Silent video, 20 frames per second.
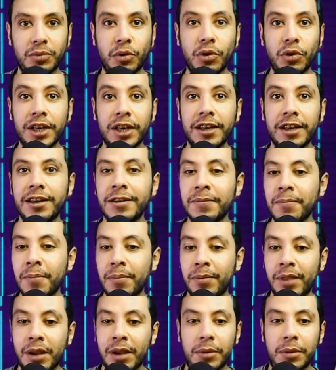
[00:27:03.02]
booking
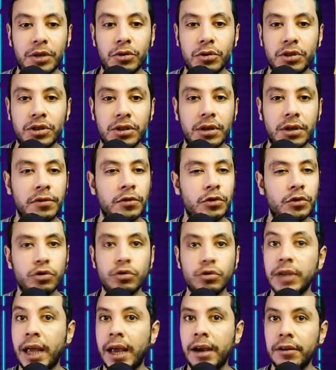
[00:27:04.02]
by yourself. You
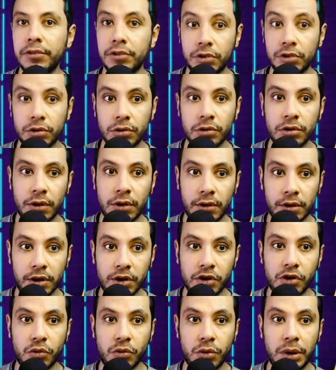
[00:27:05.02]
don't have to use
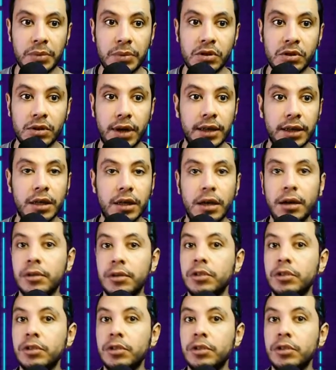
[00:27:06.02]
this website,